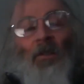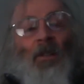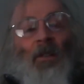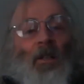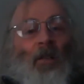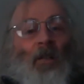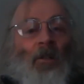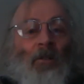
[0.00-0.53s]

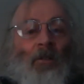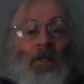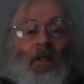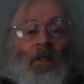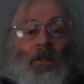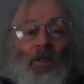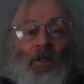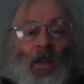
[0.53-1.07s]
scientific
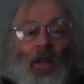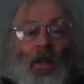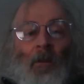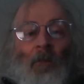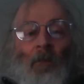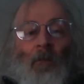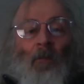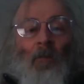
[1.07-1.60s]
research there,
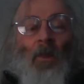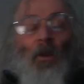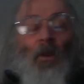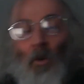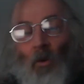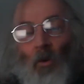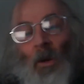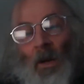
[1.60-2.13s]

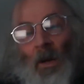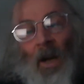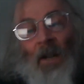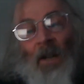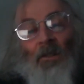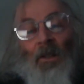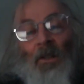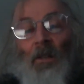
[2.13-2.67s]
or
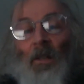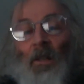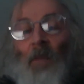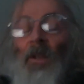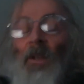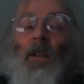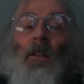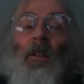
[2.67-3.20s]
accidentally
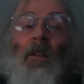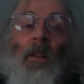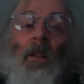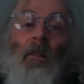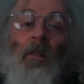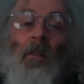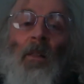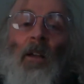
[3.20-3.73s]
bringing
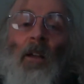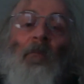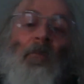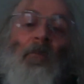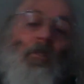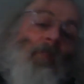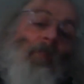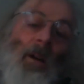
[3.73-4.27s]
life
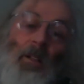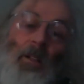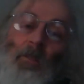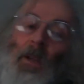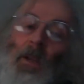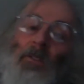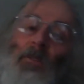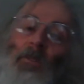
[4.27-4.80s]
from Mars
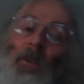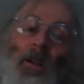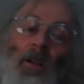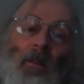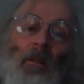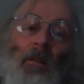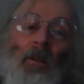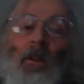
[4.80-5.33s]
back to Earth
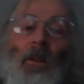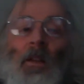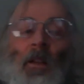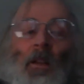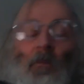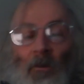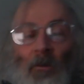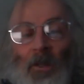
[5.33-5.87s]

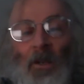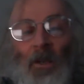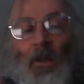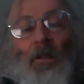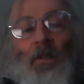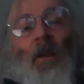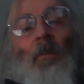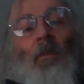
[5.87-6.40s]
if we return a
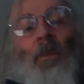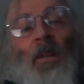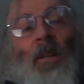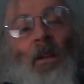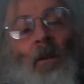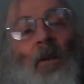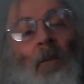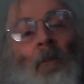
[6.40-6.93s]
sample
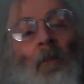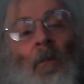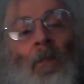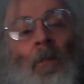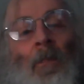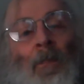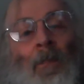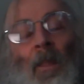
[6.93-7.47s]
here.
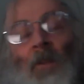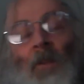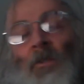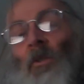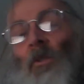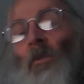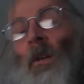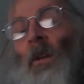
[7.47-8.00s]

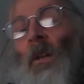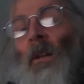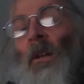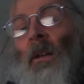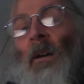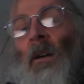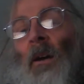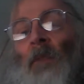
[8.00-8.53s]
So
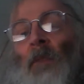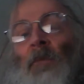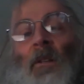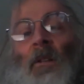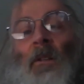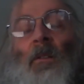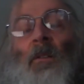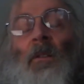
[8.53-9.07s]
I
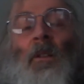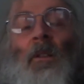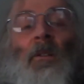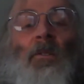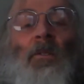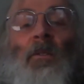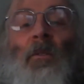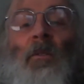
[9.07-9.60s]
felt that
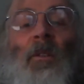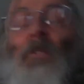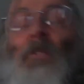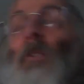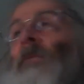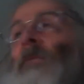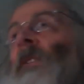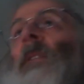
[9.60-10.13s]
there's
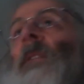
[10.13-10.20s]
lots written